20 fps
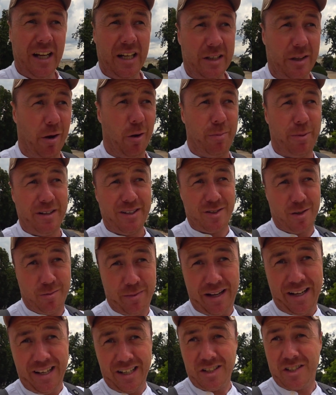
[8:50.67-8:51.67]
there'll be some
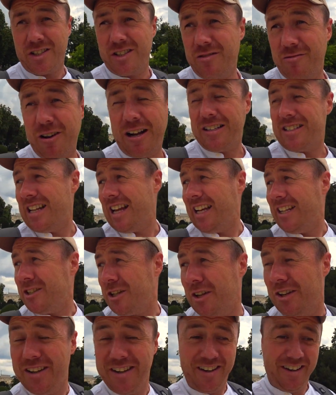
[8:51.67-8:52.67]
English
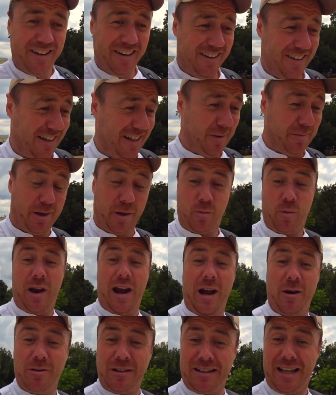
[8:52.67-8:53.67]
translation. You'll be like,
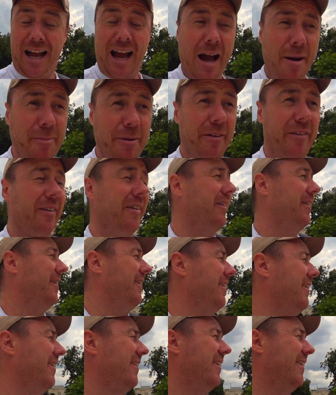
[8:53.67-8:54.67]
wow, did that happen?
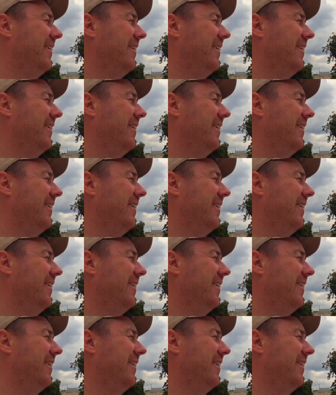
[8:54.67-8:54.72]
Yeah.